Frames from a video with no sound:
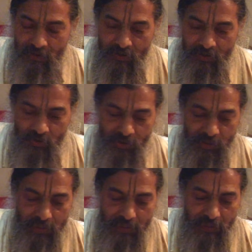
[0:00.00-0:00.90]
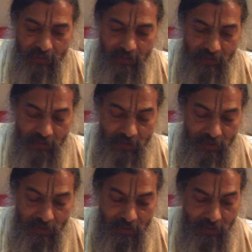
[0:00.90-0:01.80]
So he says that
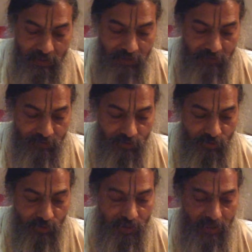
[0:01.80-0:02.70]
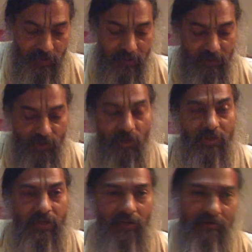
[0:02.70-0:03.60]
if you do kirtan
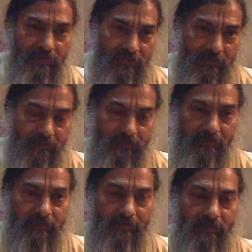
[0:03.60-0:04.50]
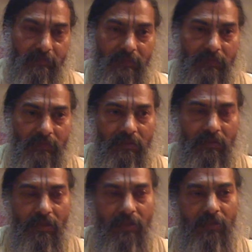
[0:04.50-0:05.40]
yourself,
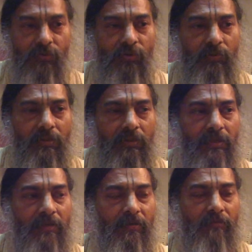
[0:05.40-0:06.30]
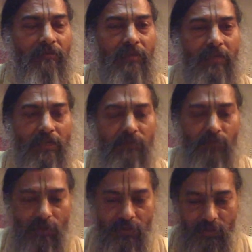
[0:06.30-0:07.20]
and it could be kirtan of the name
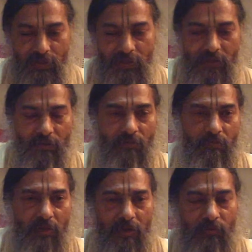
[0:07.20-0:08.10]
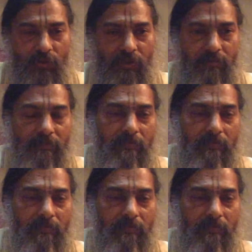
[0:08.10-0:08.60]
or kirtan of Bhagavatam,